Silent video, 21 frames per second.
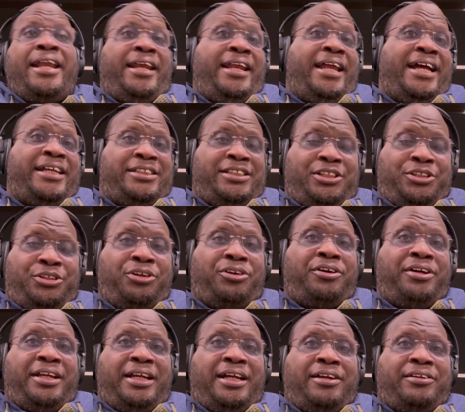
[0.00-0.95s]
it actually
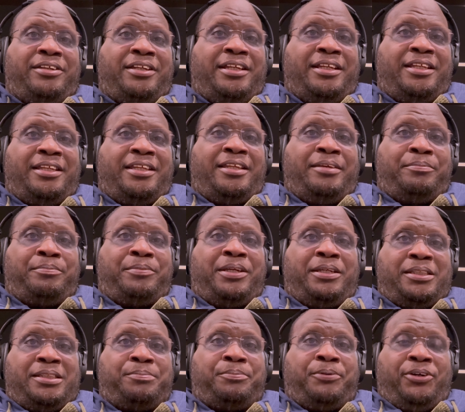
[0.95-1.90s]
turned out that,
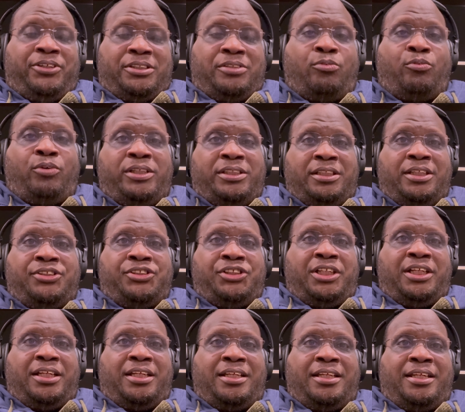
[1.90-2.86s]
this person was
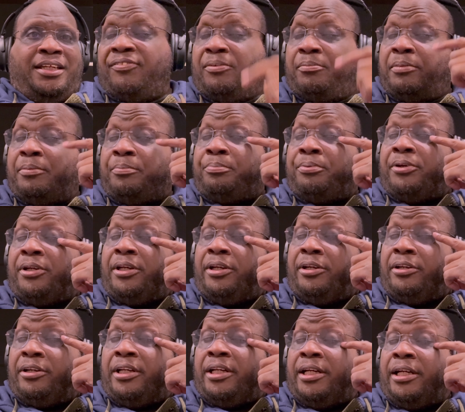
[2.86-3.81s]
legit. He gave a pretty
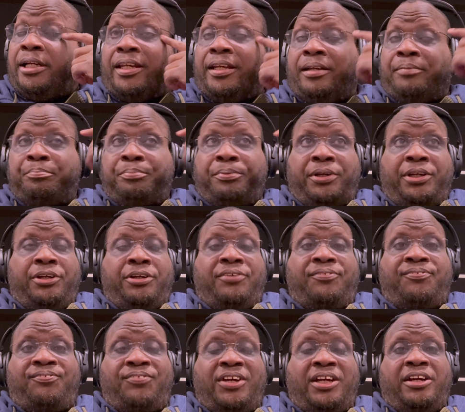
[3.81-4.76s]
good, a uh, pretty
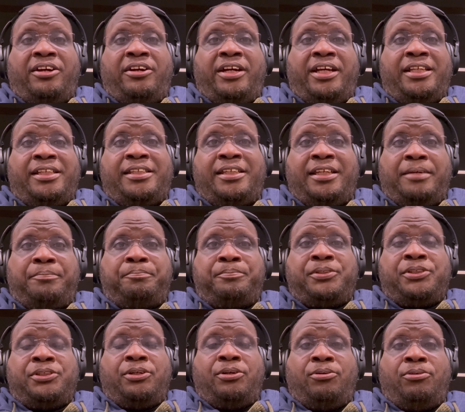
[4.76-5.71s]
good fare and tip.
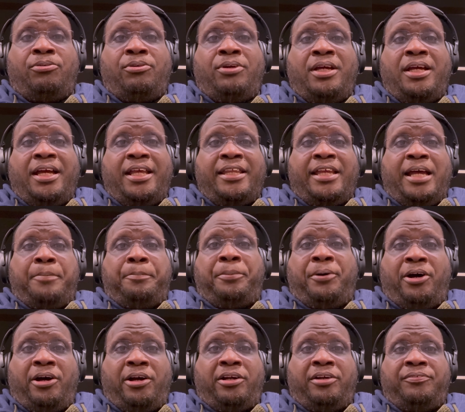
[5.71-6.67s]
So that
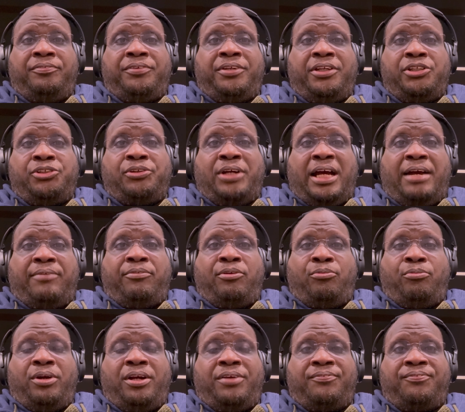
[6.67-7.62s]
part of the
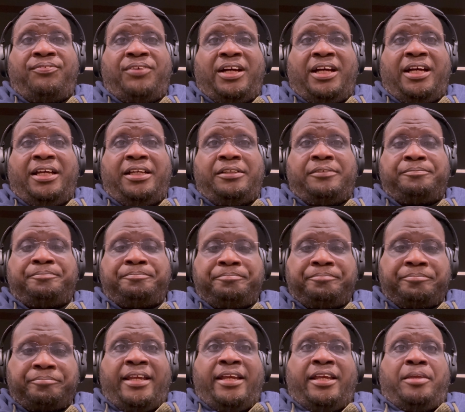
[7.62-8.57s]
travel went fine.
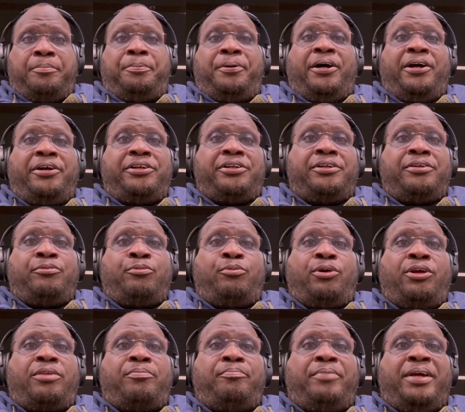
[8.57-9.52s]
The other part
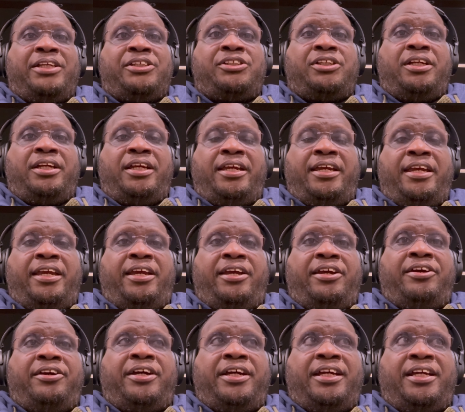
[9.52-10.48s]
worth mentioning
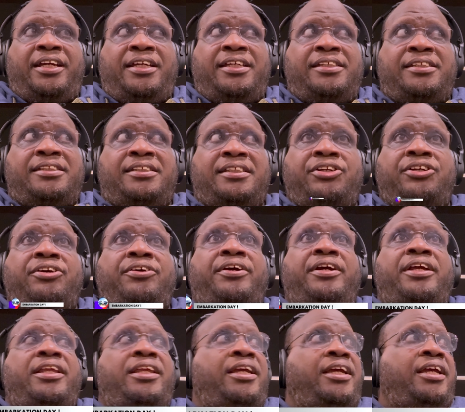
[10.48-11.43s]
here is during
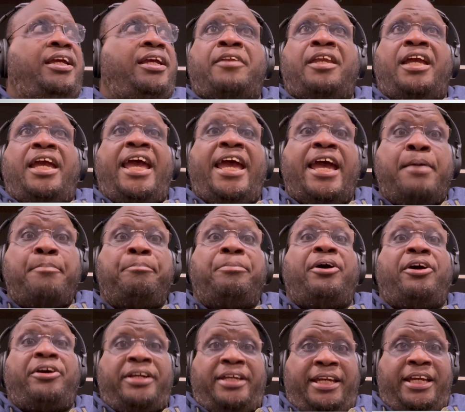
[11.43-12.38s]
the
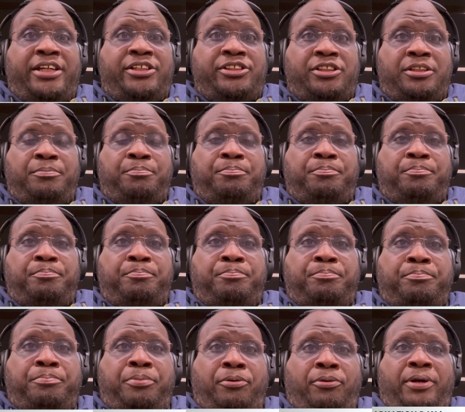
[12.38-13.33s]
embarkation
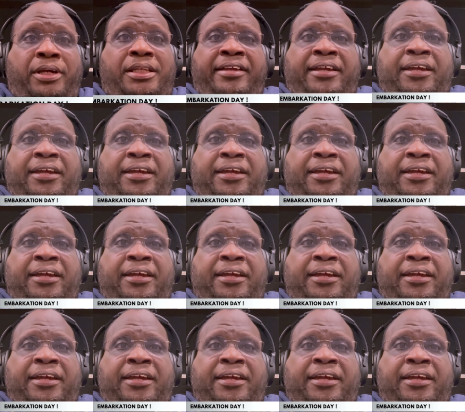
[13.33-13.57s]
point,